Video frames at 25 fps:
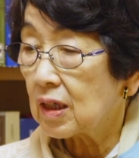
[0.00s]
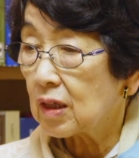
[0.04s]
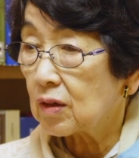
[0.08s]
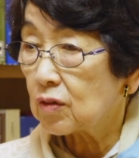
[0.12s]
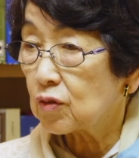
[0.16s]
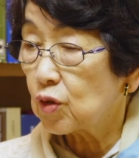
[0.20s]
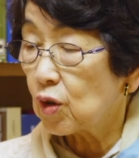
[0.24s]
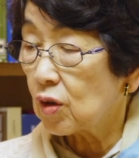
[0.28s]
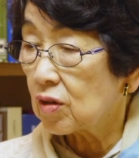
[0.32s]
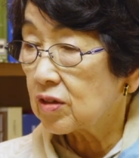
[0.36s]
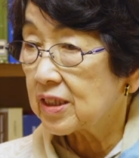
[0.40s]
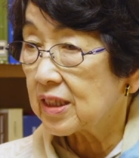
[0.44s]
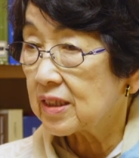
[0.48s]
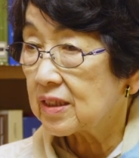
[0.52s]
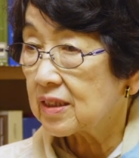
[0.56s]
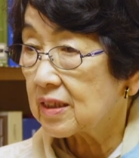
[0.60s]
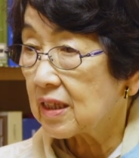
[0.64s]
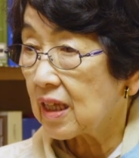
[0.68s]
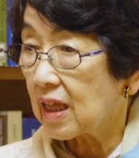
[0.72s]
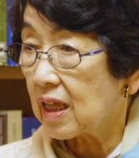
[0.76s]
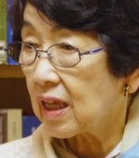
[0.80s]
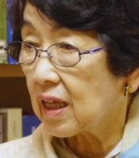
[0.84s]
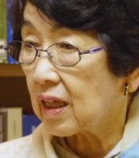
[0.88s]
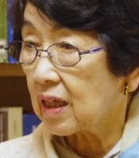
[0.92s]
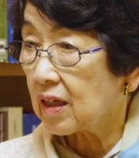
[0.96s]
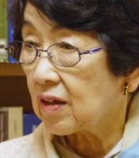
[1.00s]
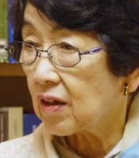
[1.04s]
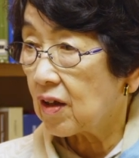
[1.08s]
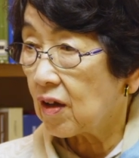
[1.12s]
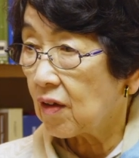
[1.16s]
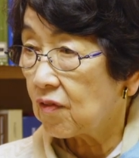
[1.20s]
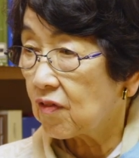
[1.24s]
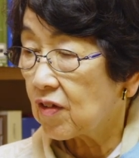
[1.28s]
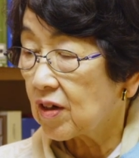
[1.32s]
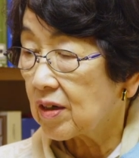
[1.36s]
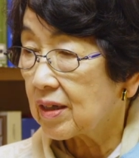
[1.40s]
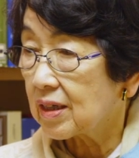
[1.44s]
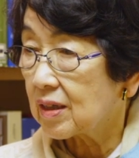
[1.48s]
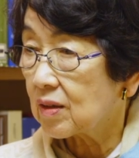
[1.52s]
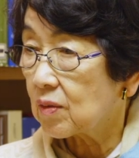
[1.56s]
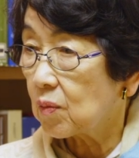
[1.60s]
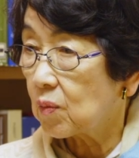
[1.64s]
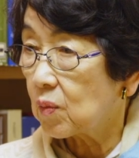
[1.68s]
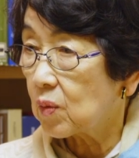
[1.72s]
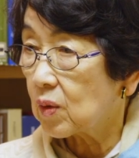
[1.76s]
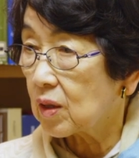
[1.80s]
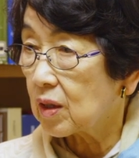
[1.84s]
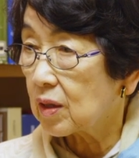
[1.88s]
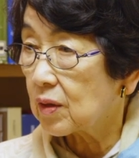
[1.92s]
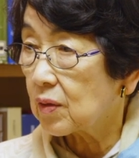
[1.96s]
closest equivalent
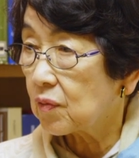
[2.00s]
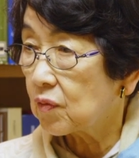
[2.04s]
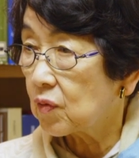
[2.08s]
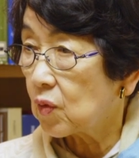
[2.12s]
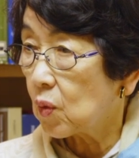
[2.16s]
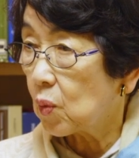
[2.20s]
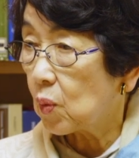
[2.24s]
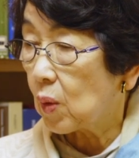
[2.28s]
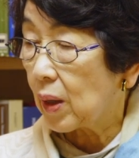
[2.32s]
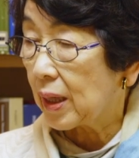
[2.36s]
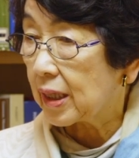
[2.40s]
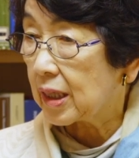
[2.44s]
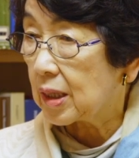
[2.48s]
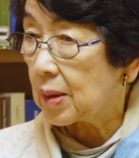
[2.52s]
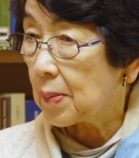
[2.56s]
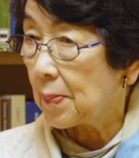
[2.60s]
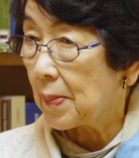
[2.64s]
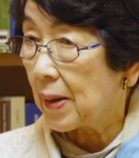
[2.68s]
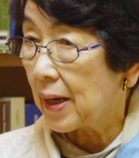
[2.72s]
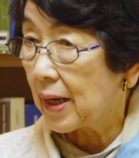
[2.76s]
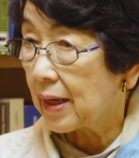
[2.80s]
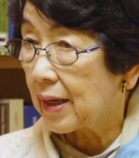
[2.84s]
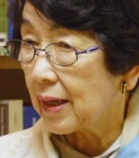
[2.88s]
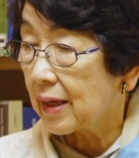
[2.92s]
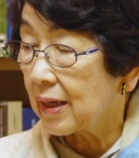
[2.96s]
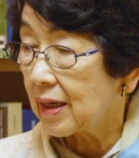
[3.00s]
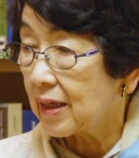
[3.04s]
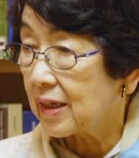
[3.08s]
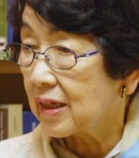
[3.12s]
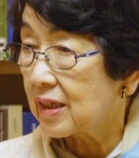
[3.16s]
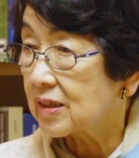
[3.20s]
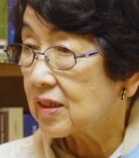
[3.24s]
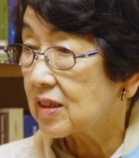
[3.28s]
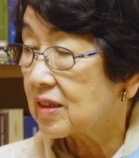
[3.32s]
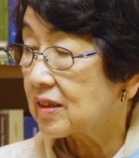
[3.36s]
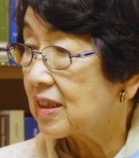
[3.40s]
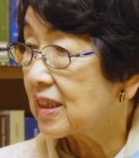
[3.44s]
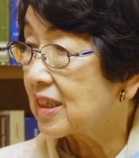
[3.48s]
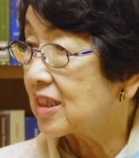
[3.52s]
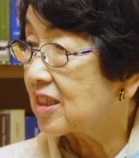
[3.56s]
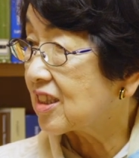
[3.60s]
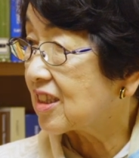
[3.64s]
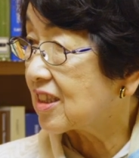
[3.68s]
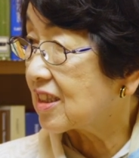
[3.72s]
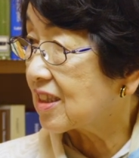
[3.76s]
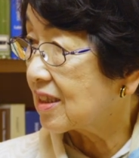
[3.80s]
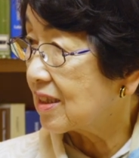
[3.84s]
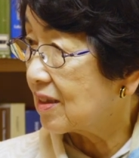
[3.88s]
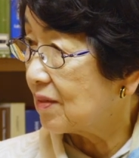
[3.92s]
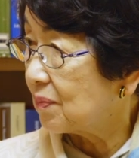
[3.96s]
word for wakimae is
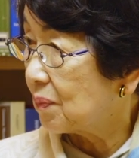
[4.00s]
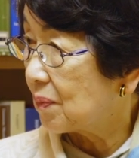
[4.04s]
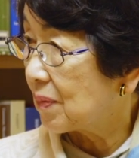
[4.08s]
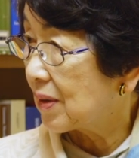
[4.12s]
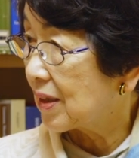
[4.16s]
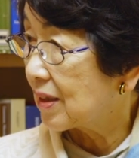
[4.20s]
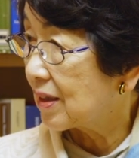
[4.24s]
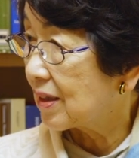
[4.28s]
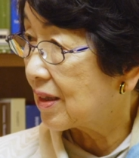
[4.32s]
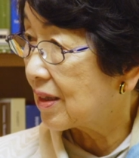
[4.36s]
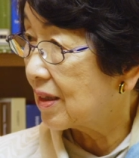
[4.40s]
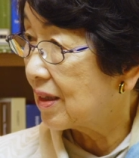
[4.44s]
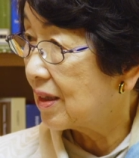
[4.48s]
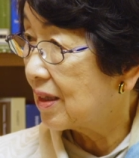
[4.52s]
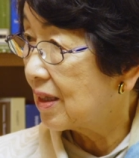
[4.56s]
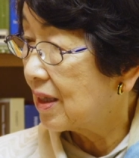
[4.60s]
discernment.